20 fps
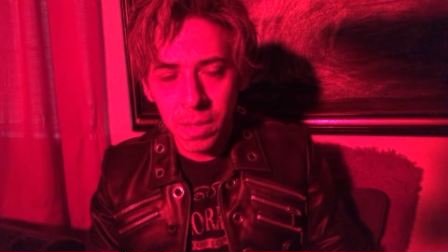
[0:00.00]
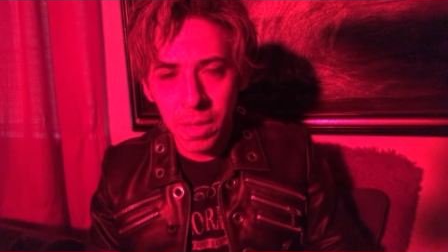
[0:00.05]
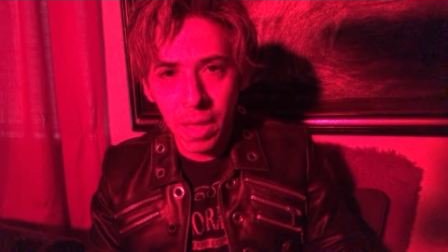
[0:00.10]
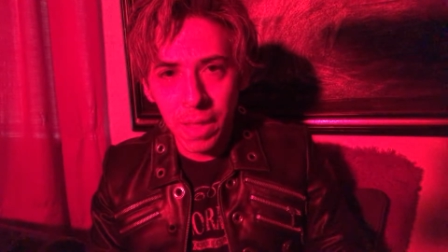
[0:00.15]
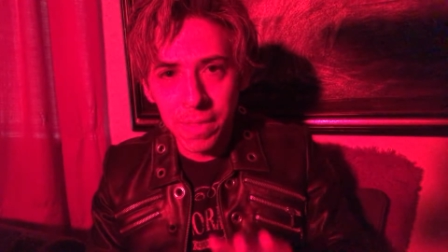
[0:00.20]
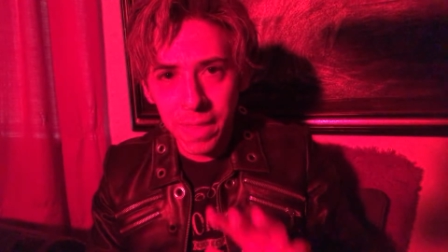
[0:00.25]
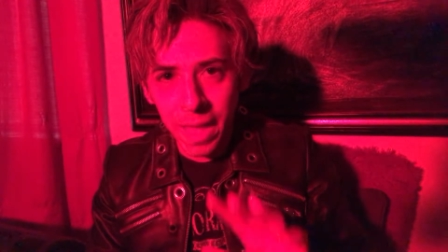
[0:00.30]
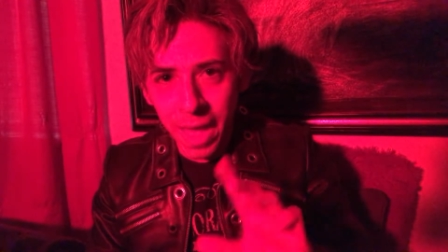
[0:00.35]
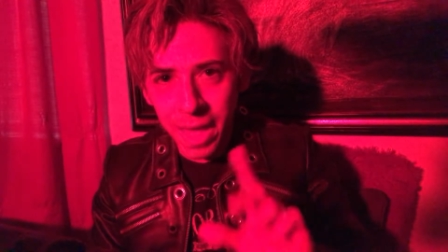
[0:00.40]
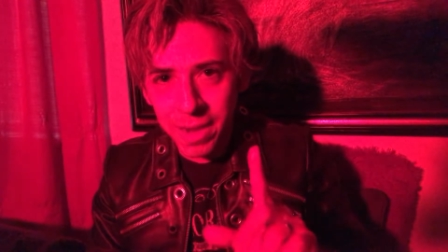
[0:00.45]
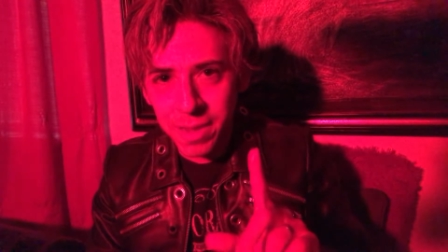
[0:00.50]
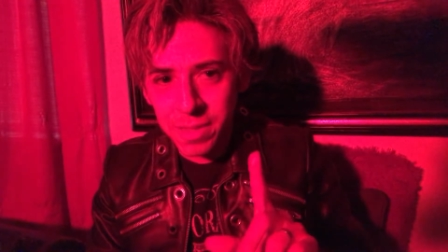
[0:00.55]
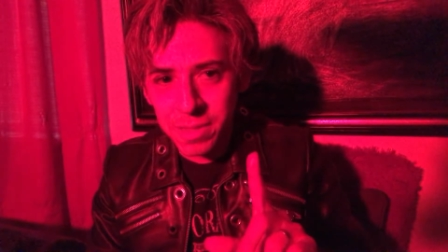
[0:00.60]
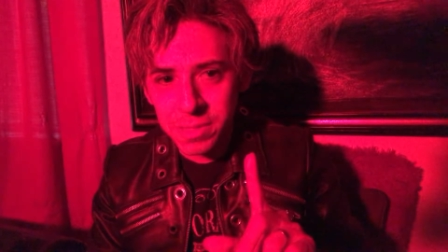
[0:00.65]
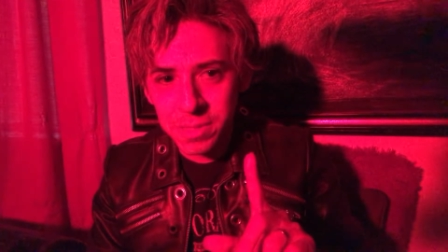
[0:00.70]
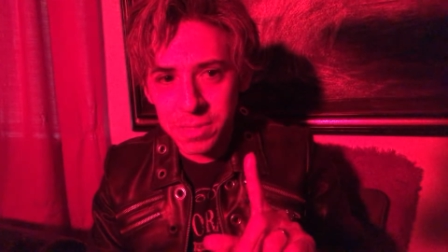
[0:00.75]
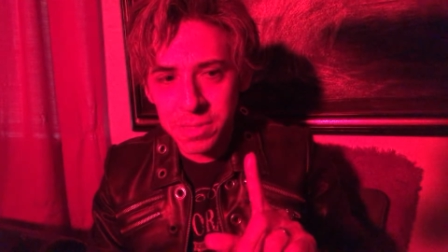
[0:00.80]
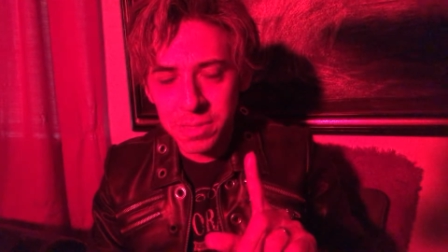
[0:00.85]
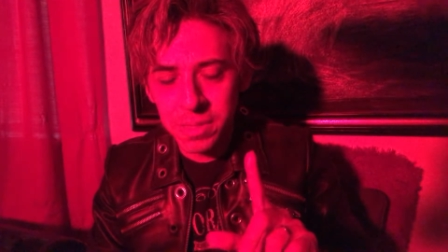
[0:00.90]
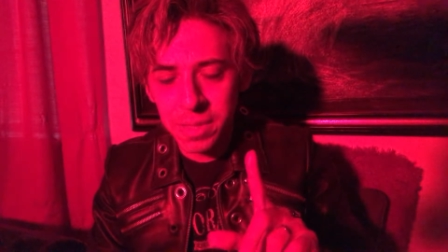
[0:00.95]
and that
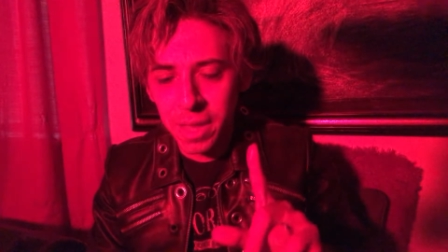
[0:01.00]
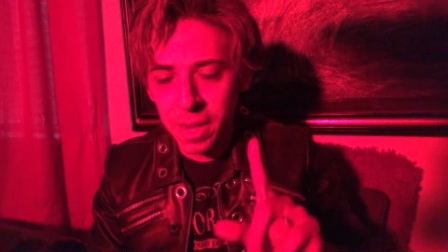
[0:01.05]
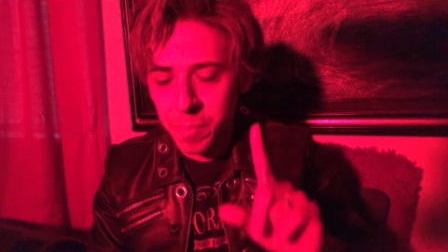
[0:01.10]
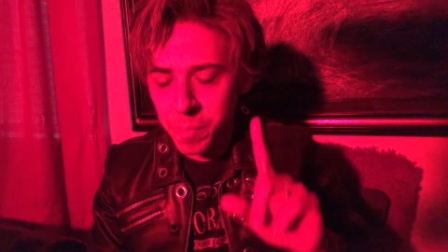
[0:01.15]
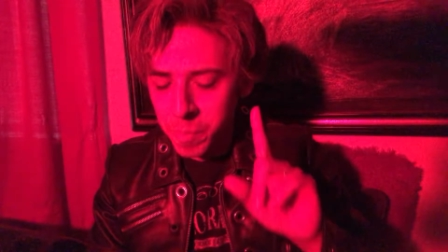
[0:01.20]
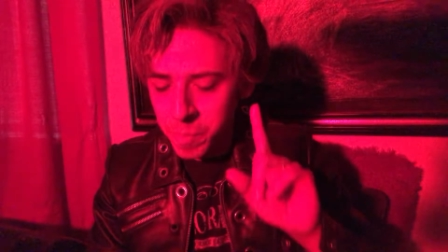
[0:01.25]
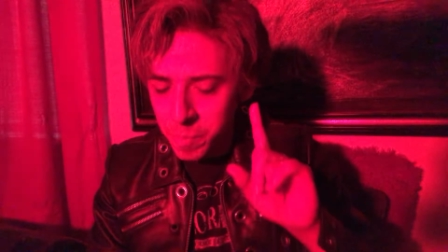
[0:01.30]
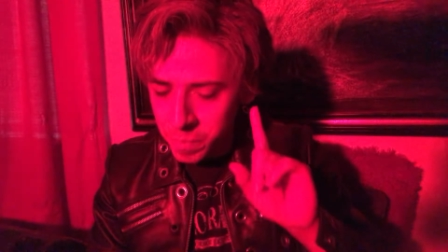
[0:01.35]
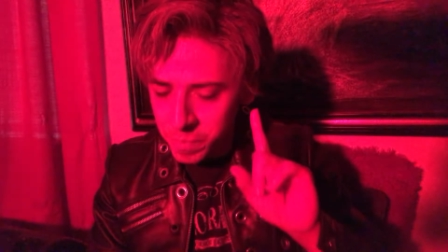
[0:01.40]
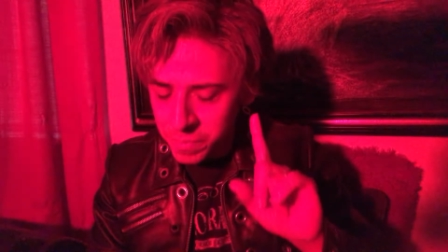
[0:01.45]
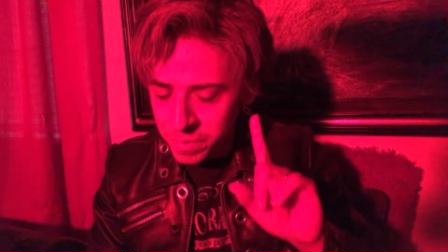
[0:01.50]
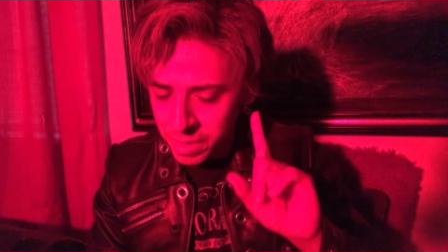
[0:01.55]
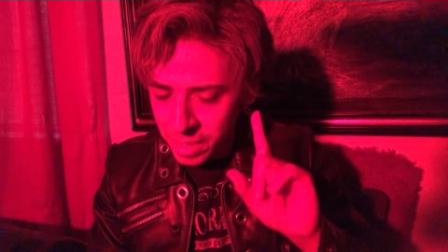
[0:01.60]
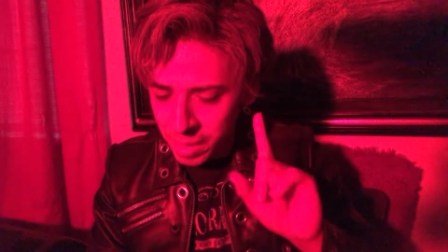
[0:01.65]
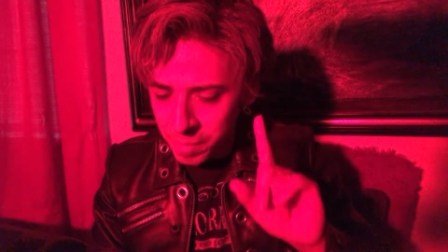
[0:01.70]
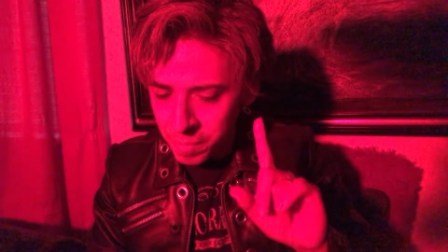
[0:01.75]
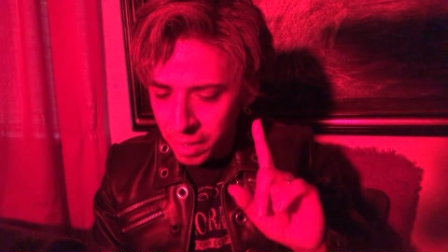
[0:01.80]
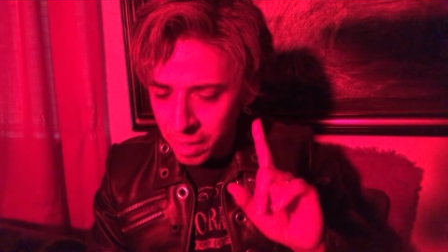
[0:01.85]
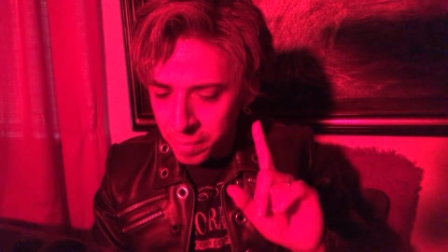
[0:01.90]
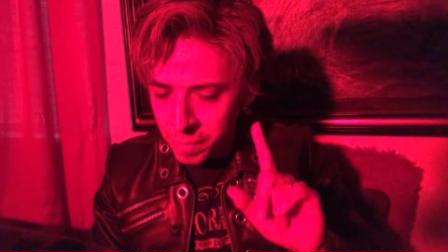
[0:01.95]
is to get a to
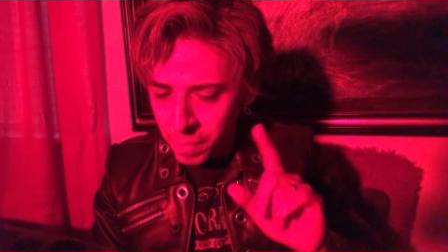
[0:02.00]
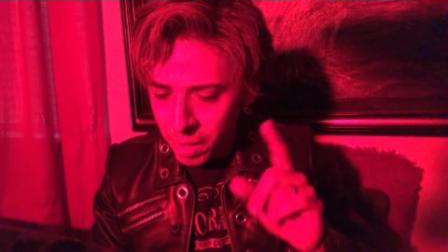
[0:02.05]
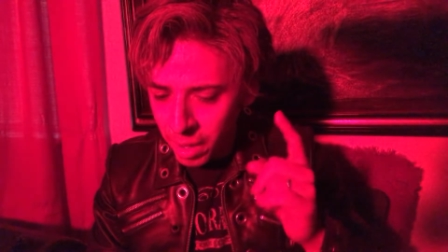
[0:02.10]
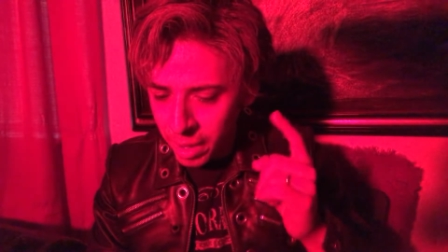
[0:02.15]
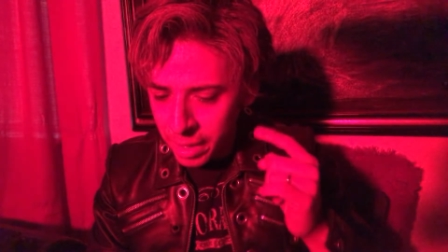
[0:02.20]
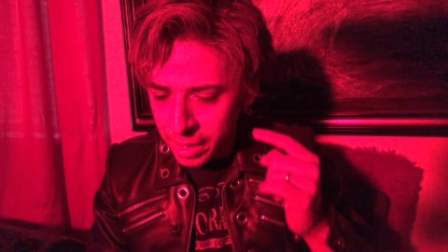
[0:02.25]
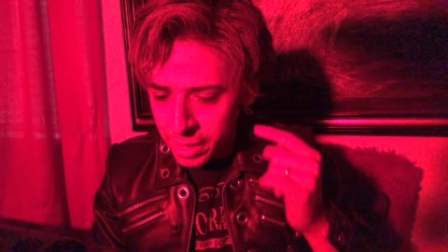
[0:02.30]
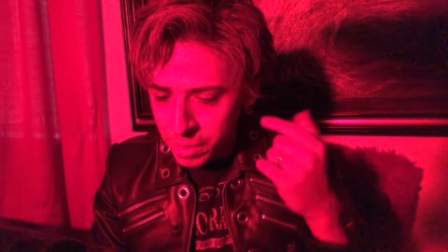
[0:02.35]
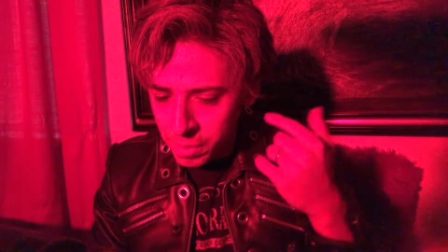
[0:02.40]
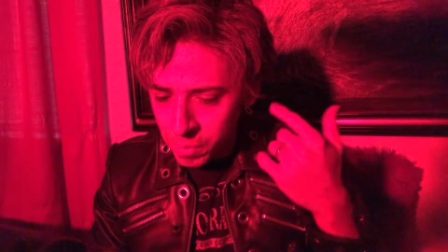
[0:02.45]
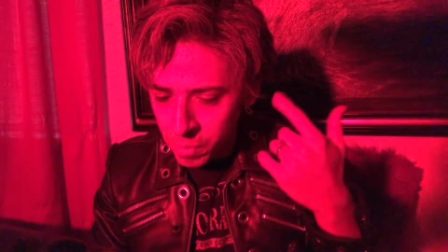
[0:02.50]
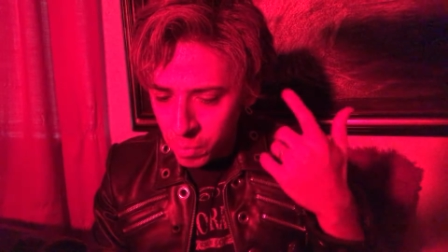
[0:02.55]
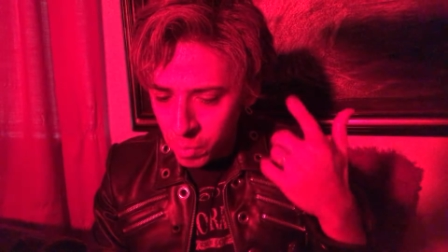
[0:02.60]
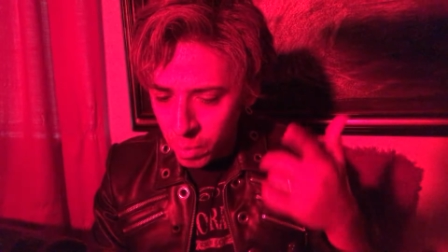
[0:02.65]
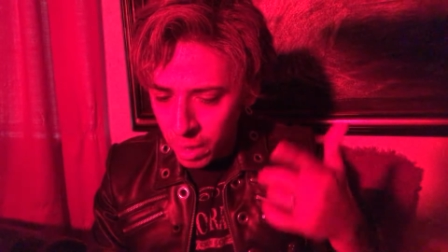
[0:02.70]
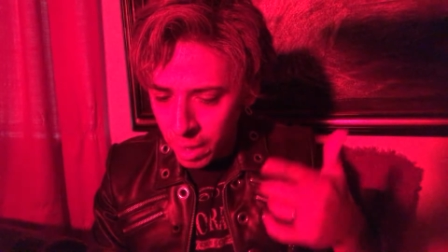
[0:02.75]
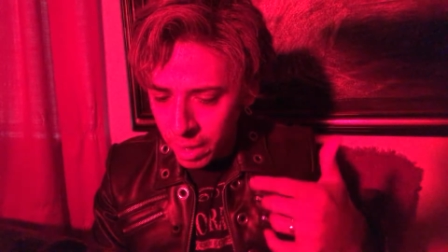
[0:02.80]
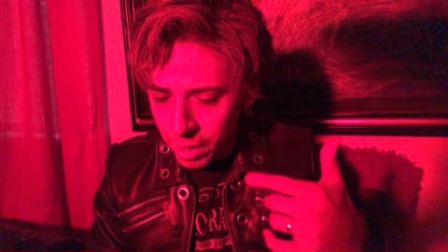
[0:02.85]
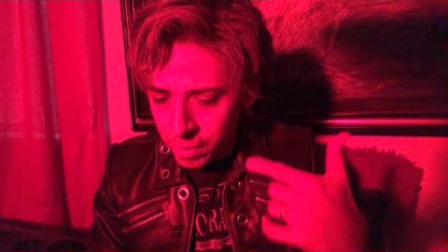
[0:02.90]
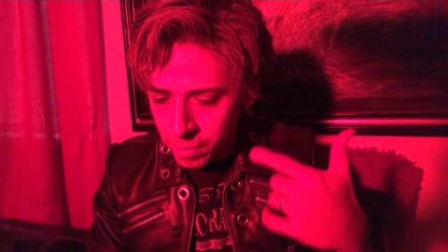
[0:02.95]
get my mind
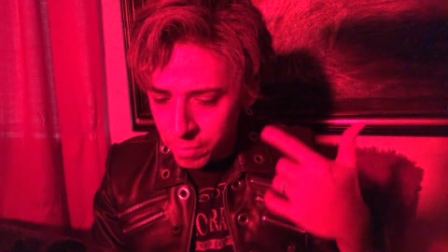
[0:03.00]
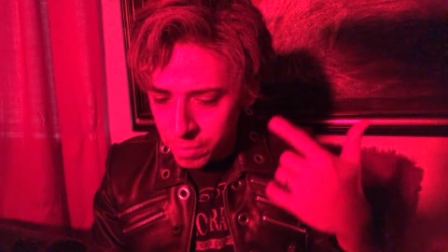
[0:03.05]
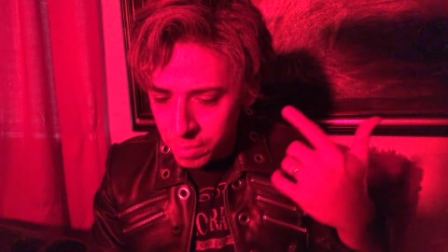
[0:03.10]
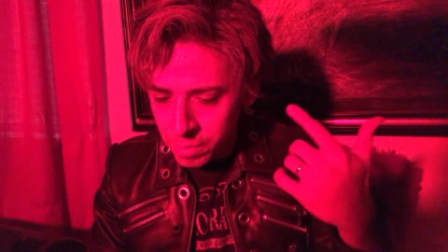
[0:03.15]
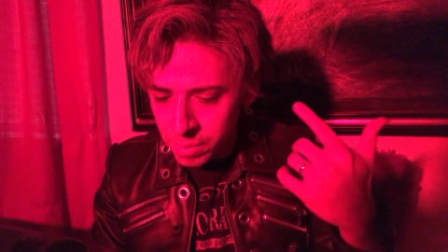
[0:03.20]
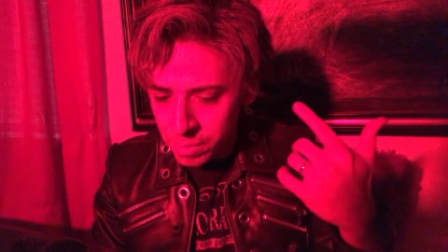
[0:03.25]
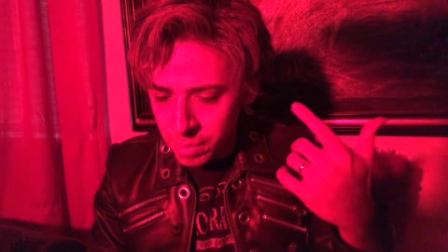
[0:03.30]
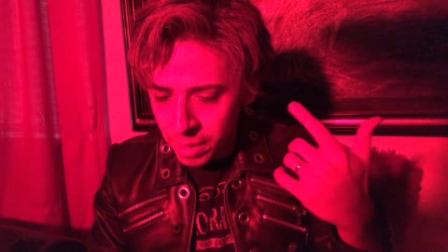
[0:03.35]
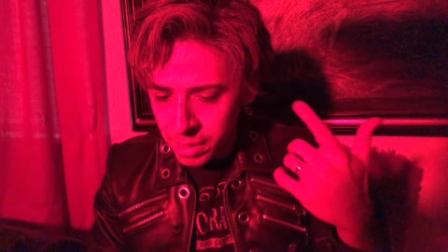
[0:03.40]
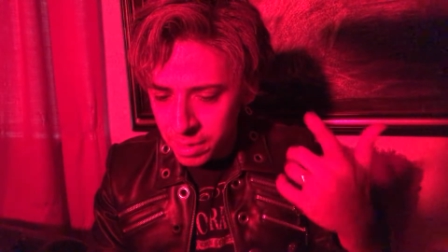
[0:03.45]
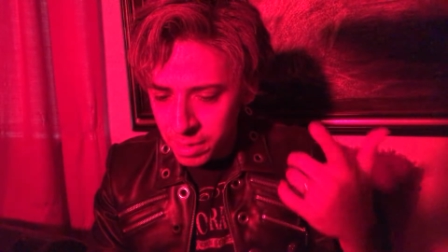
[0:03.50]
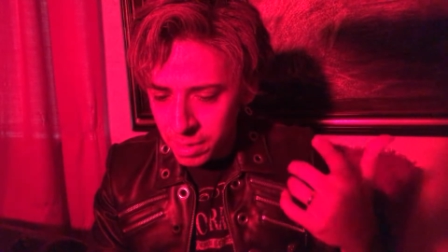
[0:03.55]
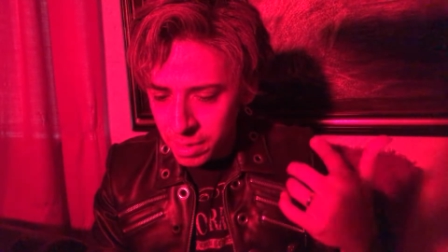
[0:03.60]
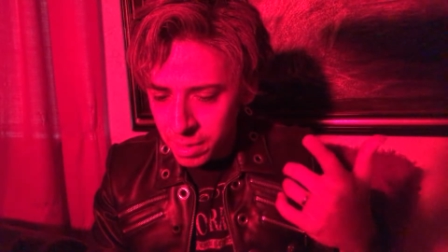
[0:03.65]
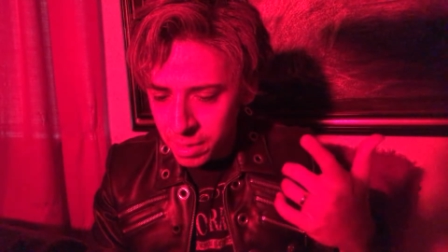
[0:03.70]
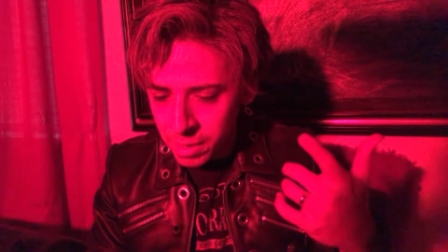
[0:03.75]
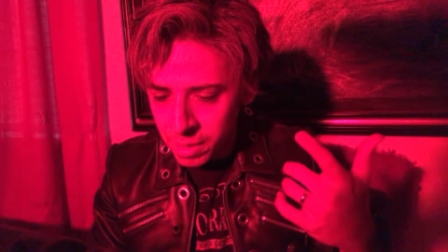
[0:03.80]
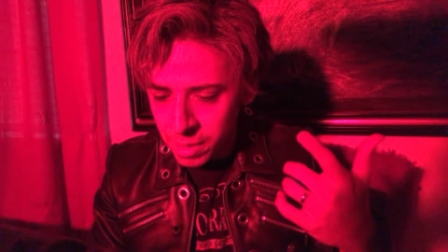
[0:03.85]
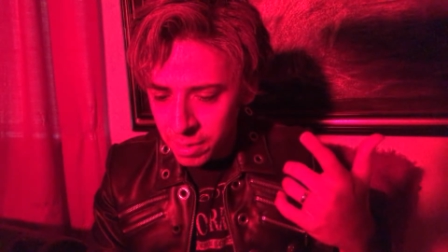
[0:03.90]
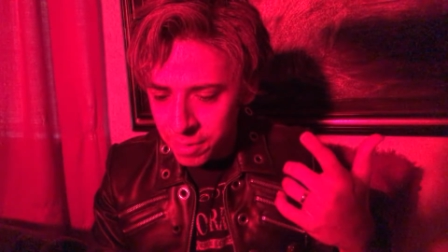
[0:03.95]
around the
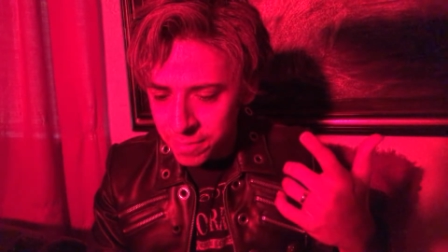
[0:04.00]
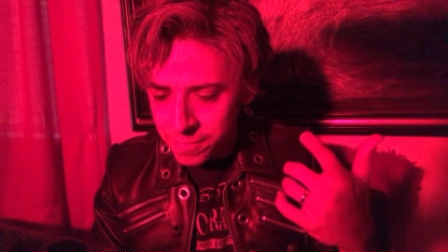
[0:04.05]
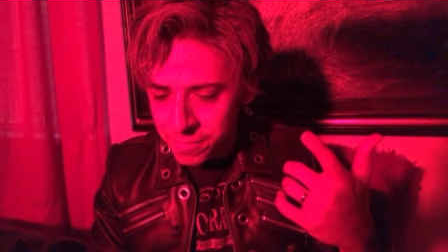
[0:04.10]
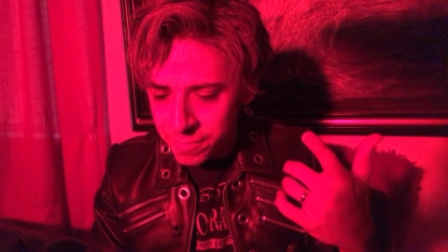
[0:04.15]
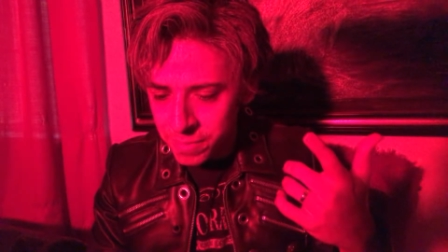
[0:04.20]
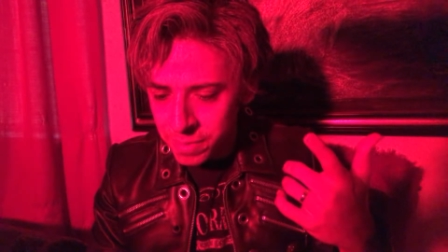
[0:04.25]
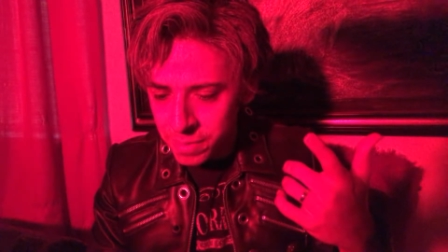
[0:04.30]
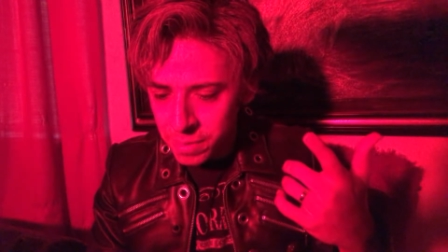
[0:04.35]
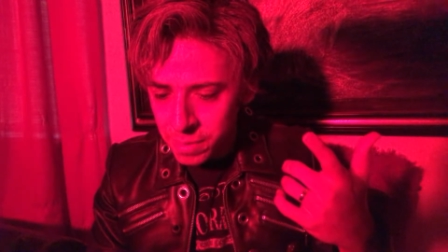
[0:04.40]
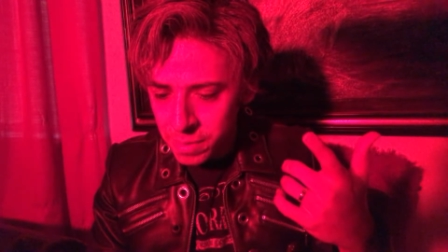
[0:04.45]
idea of